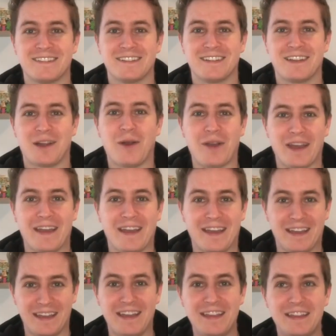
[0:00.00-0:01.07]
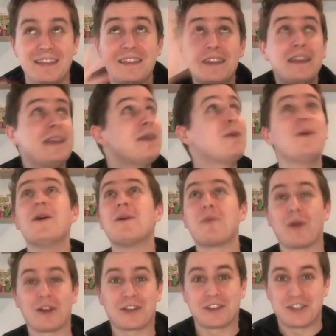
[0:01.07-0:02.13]
Okay, in the
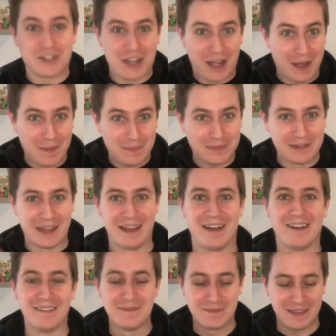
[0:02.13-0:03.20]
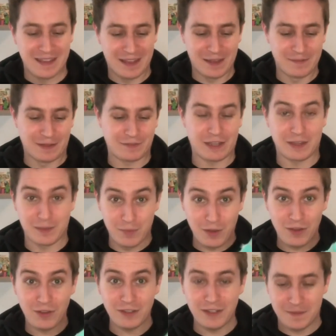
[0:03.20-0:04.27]
workshop now. I've got the
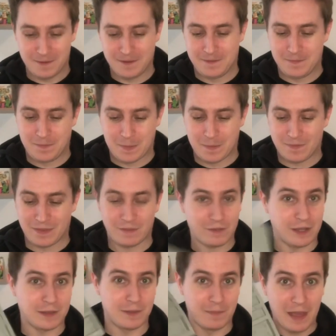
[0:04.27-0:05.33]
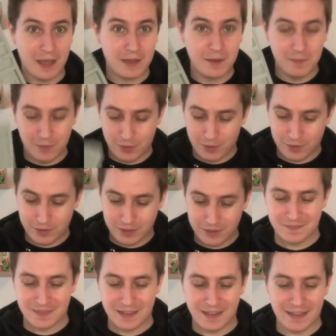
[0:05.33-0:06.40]
mold, I've got the backup mold,
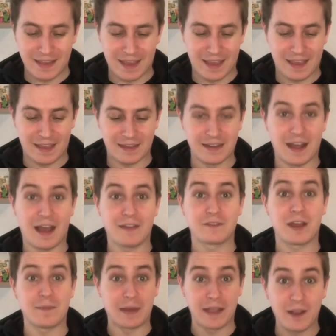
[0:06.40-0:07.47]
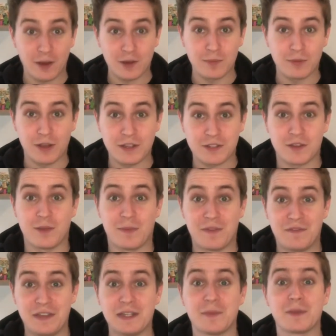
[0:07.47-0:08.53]
and I've got my air compressor at my
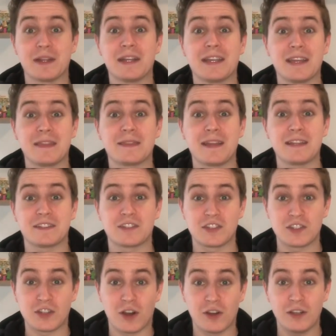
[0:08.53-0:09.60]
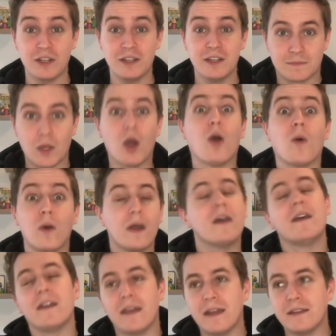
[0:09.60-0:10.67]
feet. I'm gonna get that started. Oh,
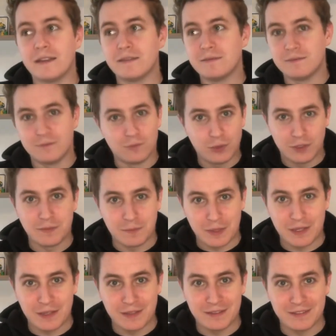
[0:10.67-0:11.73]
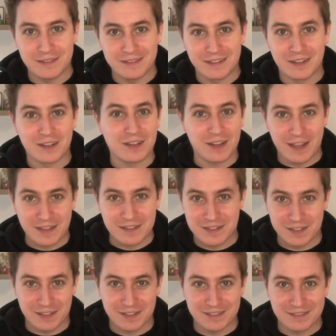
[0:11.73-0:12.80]
and it wouldn't be a
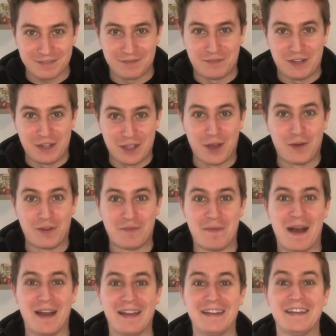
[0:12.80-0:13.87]
classic video of mine